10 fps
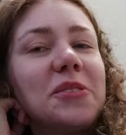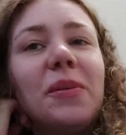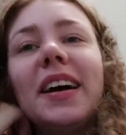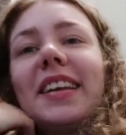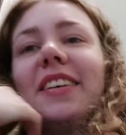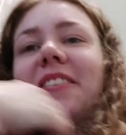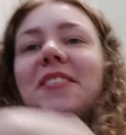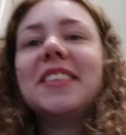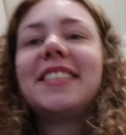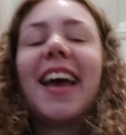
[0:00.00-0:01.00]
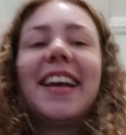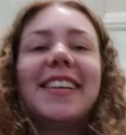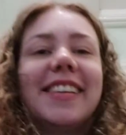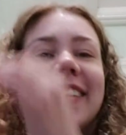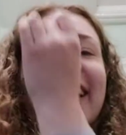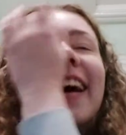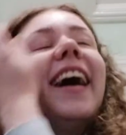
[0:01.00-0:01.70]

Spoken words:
know why it gives you in days.